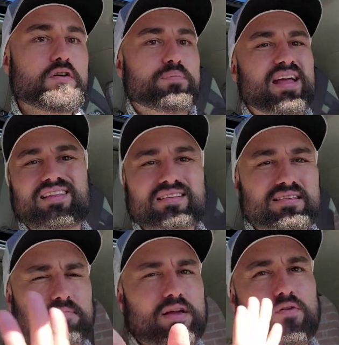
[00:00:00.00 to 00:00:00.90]
your, and this
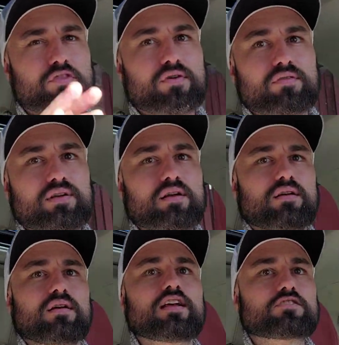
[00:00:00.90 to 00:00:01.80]
has been going throughout
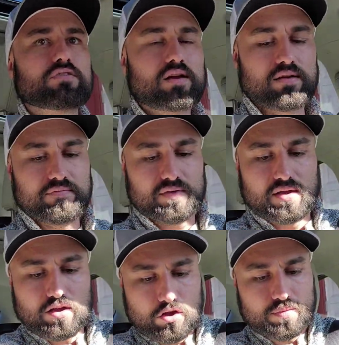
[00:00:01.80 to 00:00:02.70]
the history of
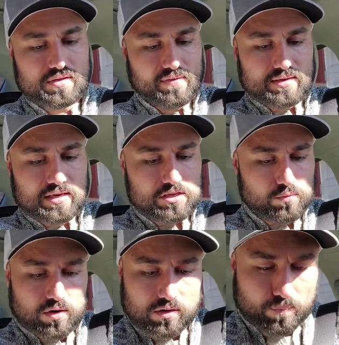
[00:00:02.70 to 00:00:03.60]
human
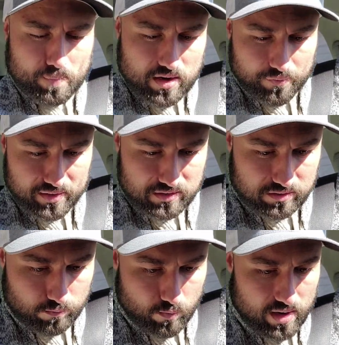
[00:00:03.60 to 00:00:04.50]
civilization. One of the many
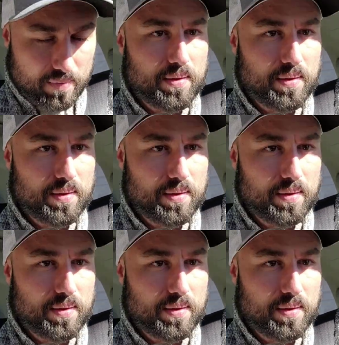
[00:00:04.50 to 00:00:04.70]
reasons why my